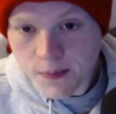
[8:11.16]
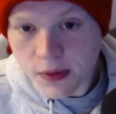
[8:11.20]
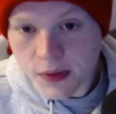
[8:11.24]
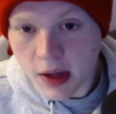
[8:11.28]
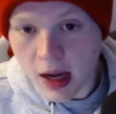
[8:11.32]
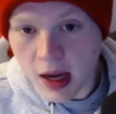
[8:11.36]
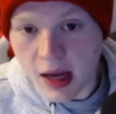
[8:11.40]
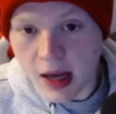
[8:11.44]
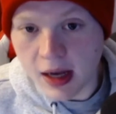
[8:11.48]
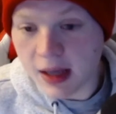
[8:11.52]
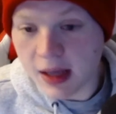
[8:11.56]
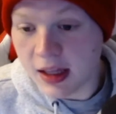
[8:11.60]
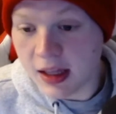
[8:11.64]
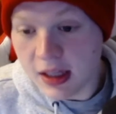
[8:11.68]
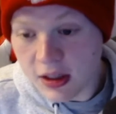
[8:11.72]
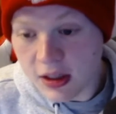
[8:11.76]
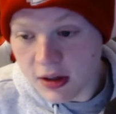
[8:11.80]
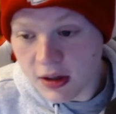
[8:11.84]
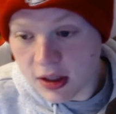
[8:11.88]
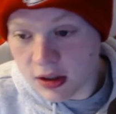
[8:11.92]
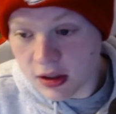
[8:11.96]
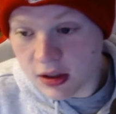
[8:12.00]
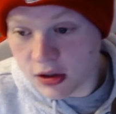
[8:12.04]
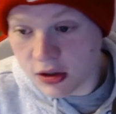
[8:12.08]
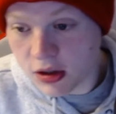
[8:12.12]
And I think
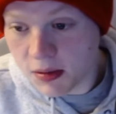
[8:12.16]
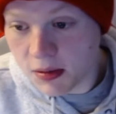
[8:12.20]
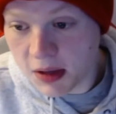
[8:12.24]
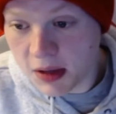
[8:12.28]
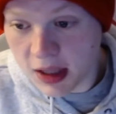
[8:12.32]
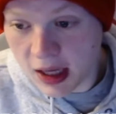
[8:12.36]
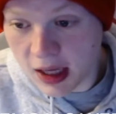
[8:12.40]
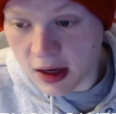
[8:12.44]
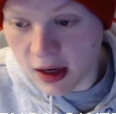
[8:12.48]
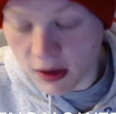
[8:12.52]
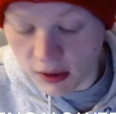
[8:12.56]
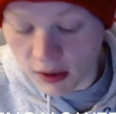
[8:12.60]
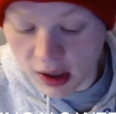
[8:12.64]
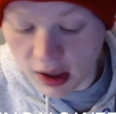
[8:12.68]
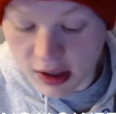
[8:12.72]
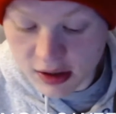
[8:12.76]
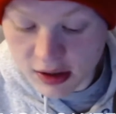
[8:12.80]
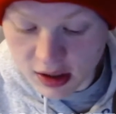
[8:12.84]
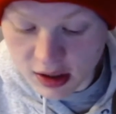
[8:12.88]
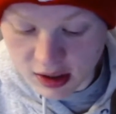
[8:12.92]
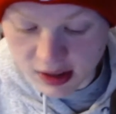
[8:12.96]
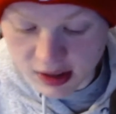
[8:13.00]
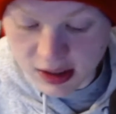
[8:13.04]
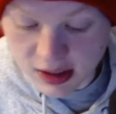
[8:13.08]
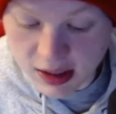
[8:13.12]
you can attribute that a lot
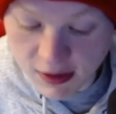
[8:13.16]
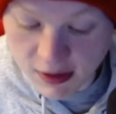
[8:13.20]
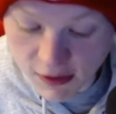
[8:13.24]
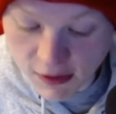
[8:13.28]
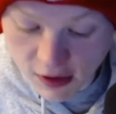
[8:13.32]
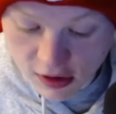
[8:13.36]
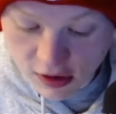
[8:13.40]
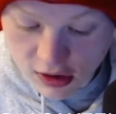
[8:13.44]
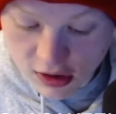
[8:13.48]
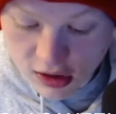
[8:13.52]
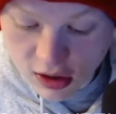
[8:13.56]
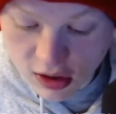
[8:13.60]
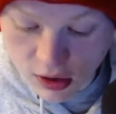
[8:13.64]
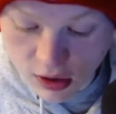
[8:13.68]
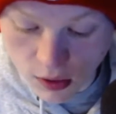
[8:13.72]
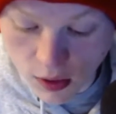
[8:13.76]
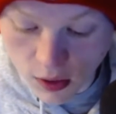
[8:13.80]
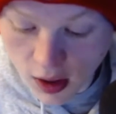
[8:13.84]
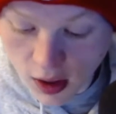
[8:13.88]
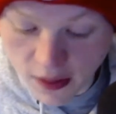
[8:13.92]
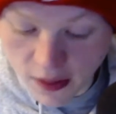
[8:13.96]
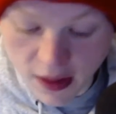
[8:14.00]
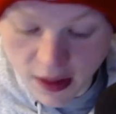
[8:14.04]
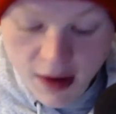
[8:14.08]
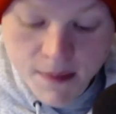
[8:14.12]
to the defense, too.
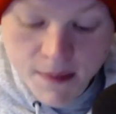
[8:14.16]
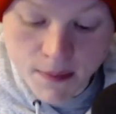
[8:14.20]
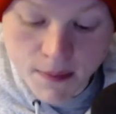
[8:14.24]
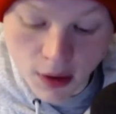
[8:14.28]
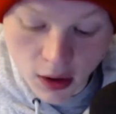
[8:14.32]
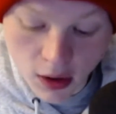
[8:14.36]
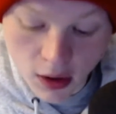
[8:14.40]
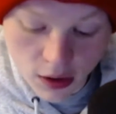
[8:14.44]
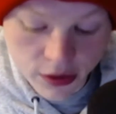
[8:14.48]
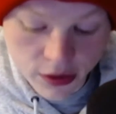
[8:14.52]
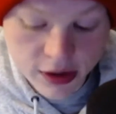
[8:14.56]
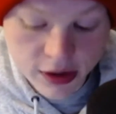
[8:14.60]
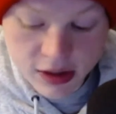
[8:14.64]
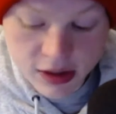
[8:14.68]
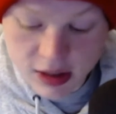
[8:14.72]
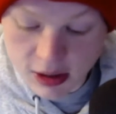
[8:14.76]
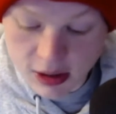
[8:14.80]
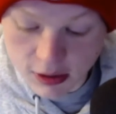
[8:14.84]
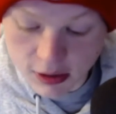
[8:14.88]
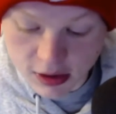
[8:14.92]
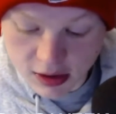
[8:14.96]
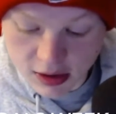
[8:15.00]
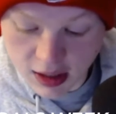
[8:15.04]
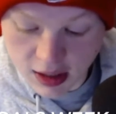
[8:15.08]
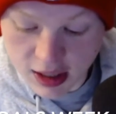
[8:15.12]
They mauled the
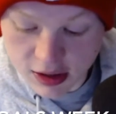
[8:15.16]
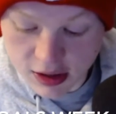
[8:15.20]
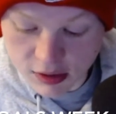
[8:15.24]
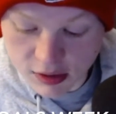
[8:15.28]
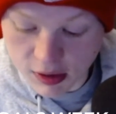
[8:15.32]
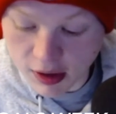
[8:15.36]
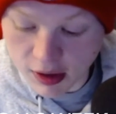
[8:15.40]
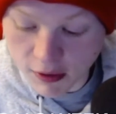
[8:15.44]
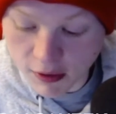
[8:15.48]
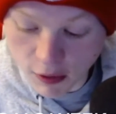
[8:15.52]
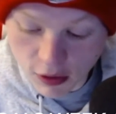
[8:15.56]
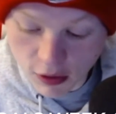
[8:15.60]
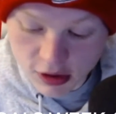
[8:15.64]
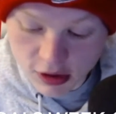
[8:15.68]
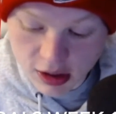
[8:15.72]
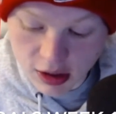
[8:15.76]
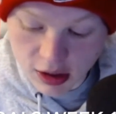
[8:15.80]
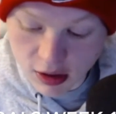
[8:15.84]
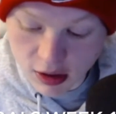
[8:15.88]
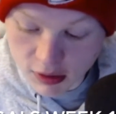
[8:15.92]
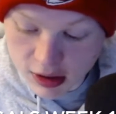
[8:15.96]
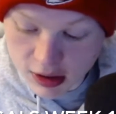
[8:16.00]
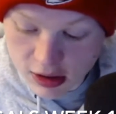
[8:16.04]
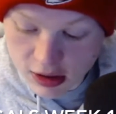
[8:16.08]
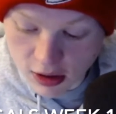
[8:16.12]
Steelers last week, forcing
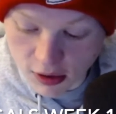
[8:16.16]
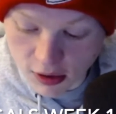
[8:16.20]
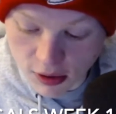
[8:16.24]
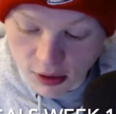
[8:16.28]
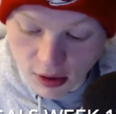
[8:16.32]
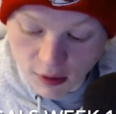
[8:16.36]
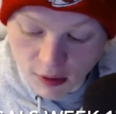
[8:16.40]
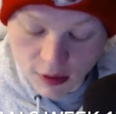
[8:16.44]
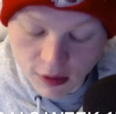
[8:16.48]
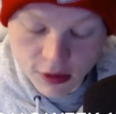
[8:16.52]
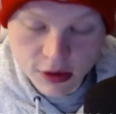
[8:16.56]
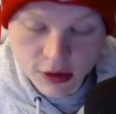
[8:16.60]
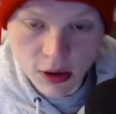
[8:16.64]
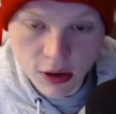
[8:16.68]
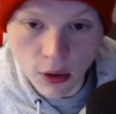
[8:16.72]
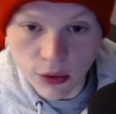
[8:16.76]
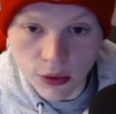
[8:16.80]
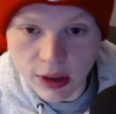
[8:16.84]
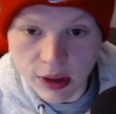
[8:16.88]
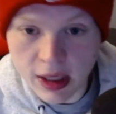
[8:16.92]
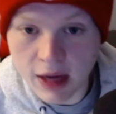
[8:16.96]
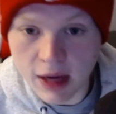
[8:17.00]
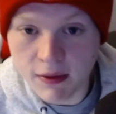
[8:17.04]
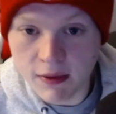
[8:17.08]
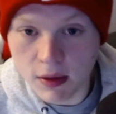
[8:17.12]
3 turnovers,
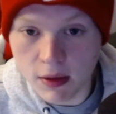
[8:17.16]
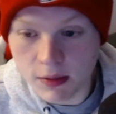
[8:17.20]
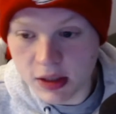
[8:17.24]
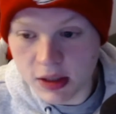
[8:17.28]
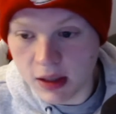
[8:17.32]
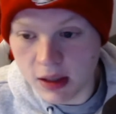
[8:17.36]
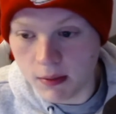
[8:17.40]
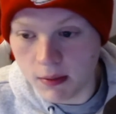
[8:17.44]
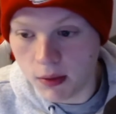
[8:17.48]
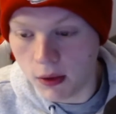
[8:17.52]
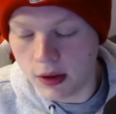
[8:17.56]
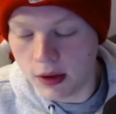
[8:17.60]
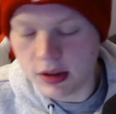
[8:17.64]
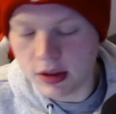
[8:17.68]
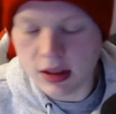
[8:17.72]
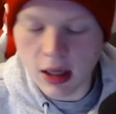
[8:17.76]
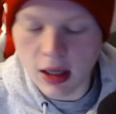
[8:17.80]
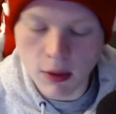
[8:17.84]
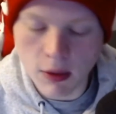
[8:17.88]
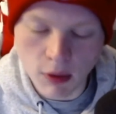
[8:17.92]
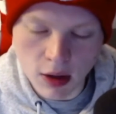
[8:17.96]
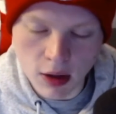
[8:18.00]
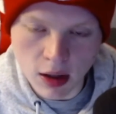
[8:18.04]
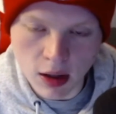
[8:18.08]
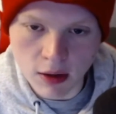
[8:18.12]
only gave up 10 points.
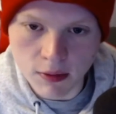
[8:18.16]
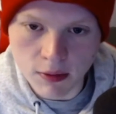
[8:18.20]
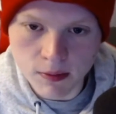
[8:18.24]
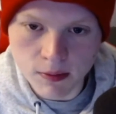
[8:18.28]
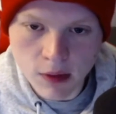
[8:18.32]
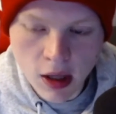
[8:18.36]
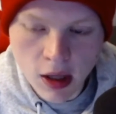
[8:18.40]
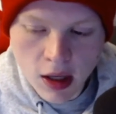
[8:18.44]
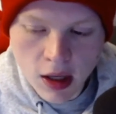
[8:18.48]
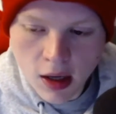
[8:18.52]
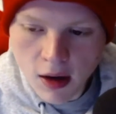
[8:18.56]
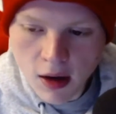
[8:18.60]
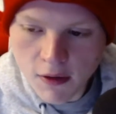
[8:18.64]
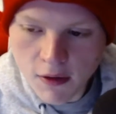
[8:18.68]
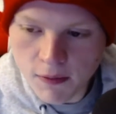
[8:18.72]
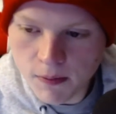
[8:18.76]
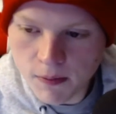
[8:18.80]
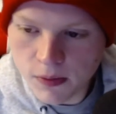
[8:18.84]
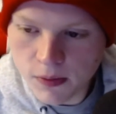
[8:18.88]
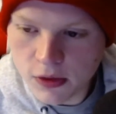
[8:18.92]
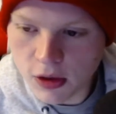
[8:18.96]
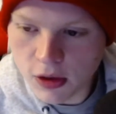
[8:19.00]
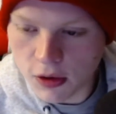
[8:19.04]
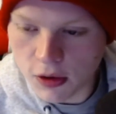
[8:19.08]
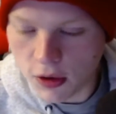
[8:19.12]
Now, one of the
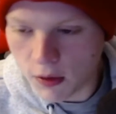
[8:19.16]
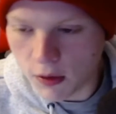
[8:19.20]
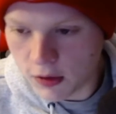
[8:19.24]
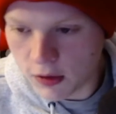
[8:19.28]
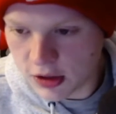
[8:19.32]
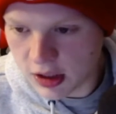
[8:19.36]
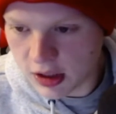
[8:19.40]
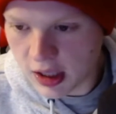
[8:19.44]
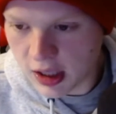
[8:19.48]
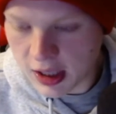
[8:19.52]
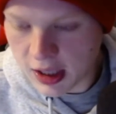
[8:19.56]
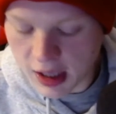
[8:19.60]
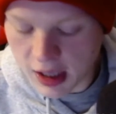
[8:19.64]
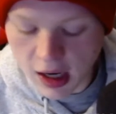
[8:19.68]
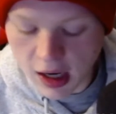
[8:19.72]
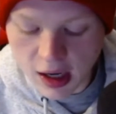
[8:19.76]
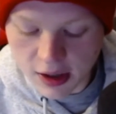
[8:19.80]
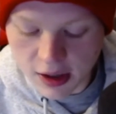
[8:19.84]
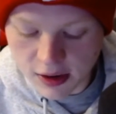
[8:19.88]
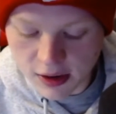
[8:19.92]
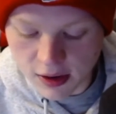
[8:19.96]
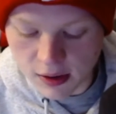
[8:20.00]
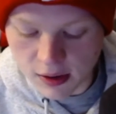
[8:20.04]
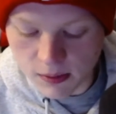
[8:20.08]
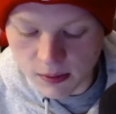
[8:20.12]
turnovers that they
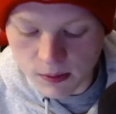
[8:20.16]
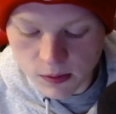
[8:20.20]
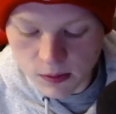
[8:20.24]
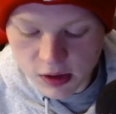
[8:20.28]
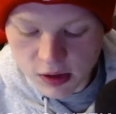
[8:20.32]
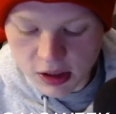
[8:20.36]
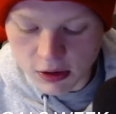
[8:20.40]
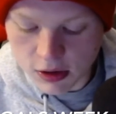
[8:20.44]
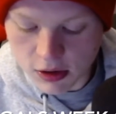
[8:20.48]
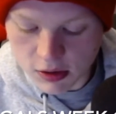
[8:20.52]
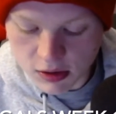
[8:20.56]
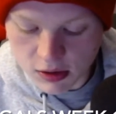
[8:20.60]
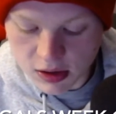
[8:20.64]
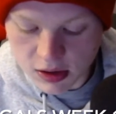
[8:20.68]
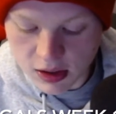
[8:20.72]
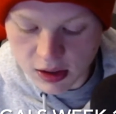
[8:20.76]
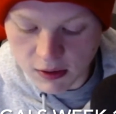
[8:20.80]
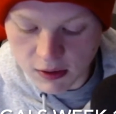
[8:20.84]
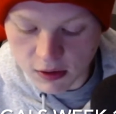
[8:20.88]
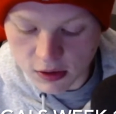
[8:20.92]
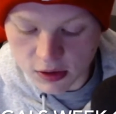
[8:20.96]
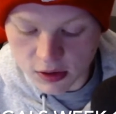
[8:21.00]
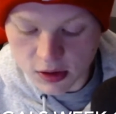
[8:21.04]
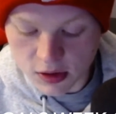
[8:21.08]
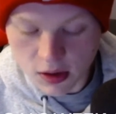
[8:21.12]
got, the Steelers
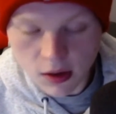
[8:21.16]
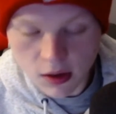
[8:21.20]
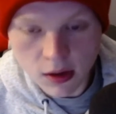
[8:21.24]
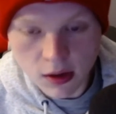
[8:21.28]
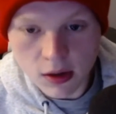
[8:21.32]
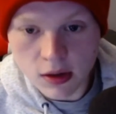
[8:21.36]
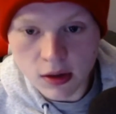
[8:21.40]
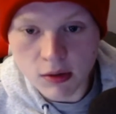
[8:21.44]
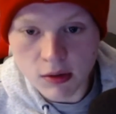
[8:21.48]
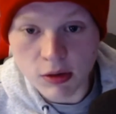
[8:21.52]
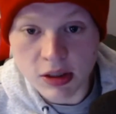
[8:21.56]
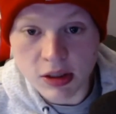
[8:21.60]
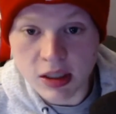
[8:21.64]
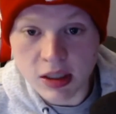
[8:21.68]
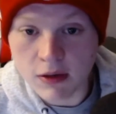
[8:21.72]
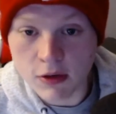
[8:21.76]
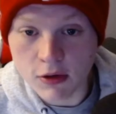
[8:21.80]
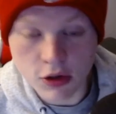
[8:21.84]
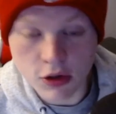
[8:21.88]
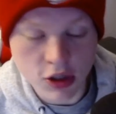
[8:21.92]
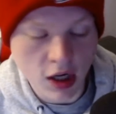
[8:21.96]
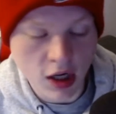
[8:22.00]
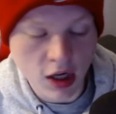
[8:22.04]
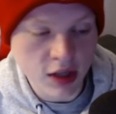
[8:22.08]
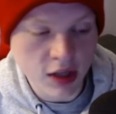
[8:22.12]

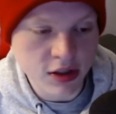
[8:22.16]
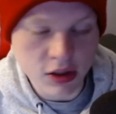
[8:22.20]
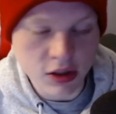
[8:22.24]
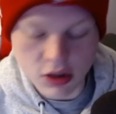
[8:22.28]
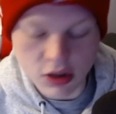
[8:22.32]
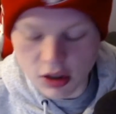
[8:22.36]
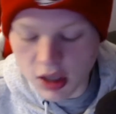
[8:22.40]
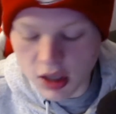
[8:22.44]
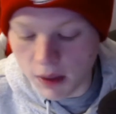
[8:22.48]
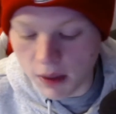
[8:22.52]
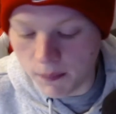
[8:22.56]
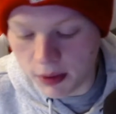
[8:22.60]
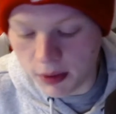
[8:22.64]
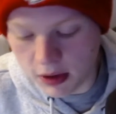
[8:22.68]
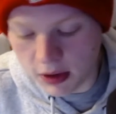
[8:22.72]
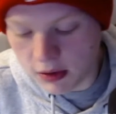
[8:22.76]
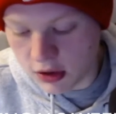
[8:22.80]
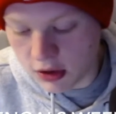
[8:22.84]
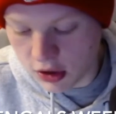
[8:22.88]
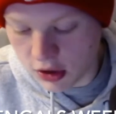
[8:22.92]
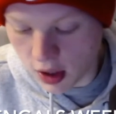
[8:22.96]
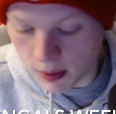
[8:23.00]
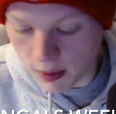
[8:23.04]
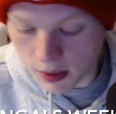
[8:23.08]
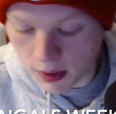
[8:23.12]
receiver Johnson just completely
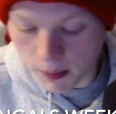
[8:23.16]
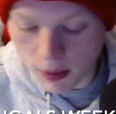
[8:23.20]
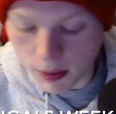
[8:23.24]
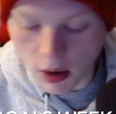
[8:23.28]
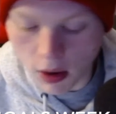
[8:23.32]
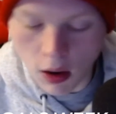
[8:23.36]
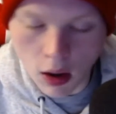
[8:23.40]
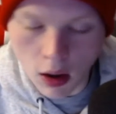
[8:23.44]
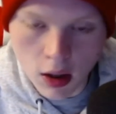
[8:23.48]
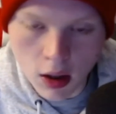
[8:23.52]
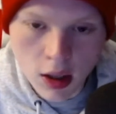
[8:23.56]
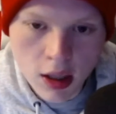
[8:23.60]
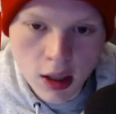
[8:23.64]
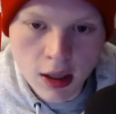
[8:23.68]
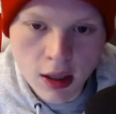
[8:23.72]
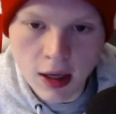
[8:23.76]
dropped the ball.